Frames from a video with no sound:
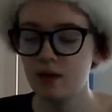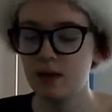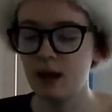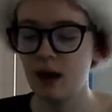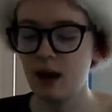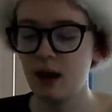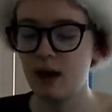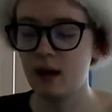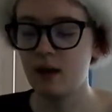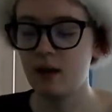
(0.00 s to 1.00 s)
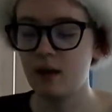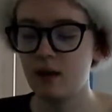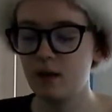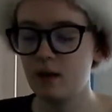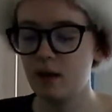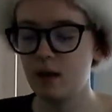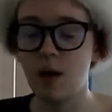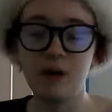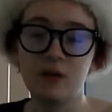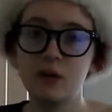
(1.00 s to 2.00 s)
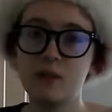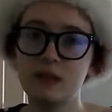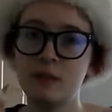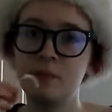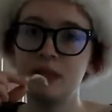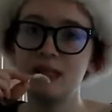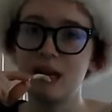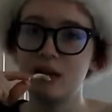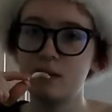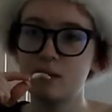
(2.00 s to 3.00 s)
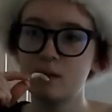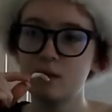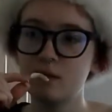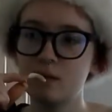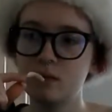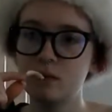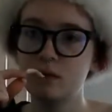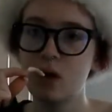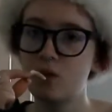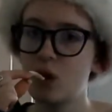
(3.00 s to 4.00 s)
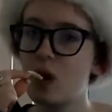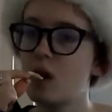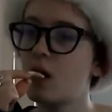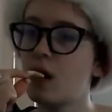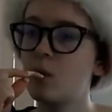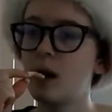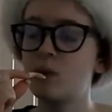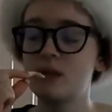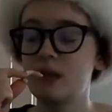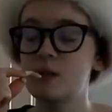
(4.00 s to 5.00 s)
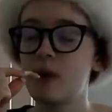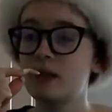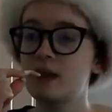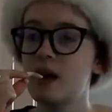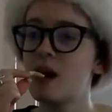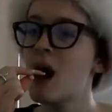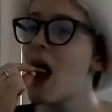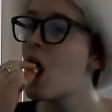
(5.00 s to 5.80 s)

that I mean, I was obviously completely taken off guard. I wasn't expecting it.